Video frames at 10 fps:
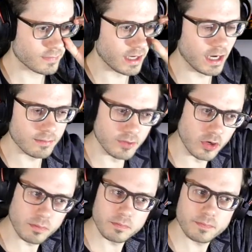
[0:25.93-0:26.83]
Ah,
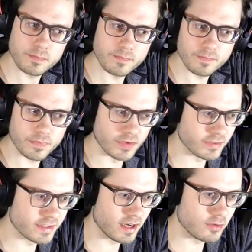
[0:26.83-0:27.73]
no.
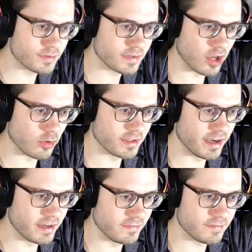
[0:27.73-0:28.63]
Doesn't count, I already
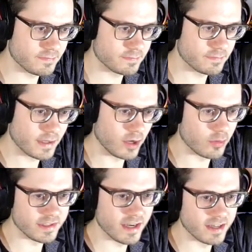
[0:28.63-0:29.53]
had it
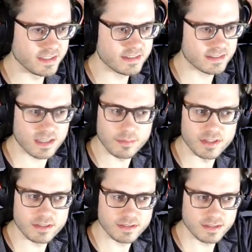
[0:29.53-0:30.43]
already had it, I mean.